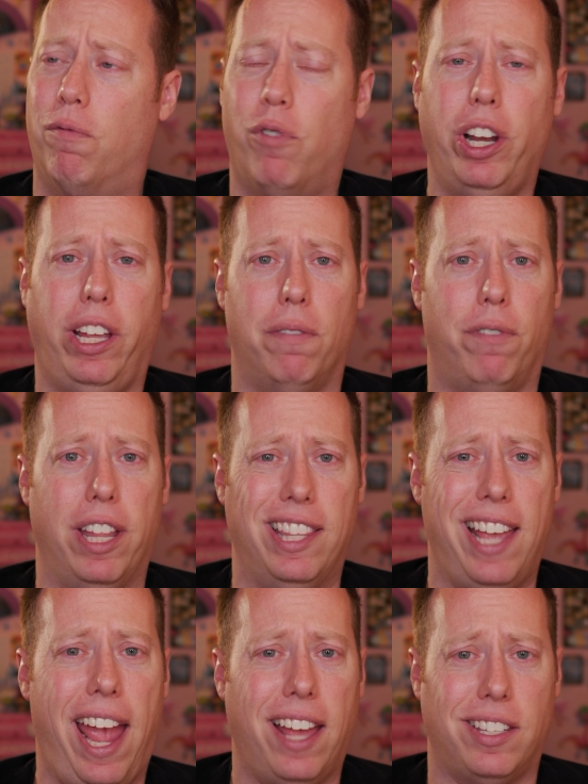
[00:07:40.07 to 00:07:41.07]
freaking
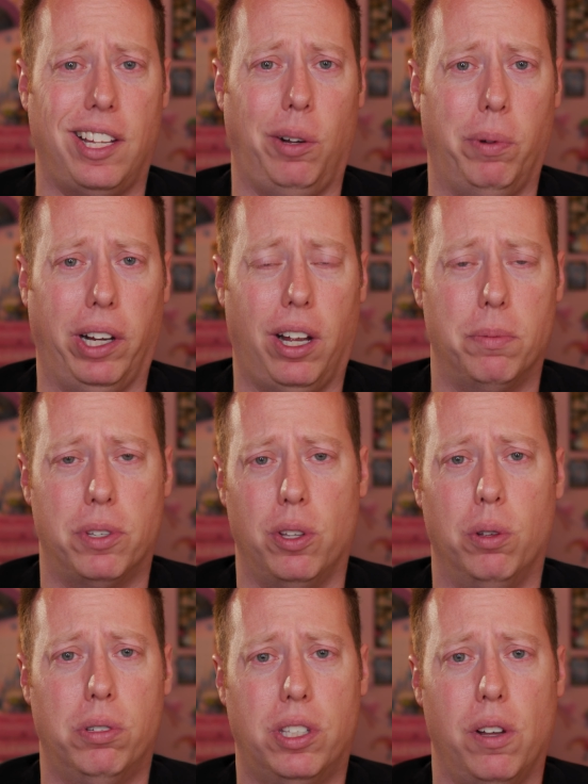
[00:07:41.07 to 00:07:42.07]
fantastic when it comes to
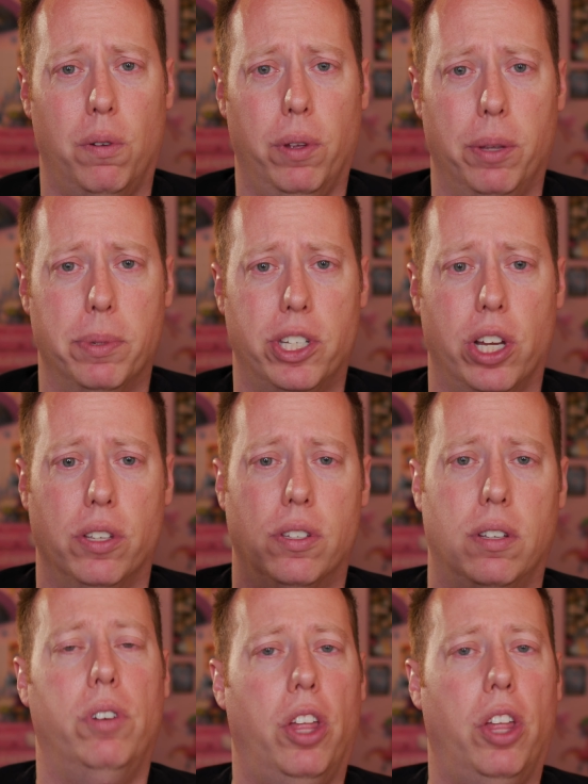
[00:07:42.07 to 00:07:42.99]
those still images.